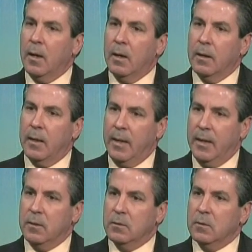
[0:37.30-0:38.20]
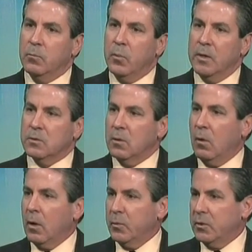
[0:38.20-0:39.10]
and
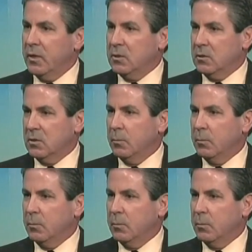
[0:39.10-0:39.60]
breast augmentation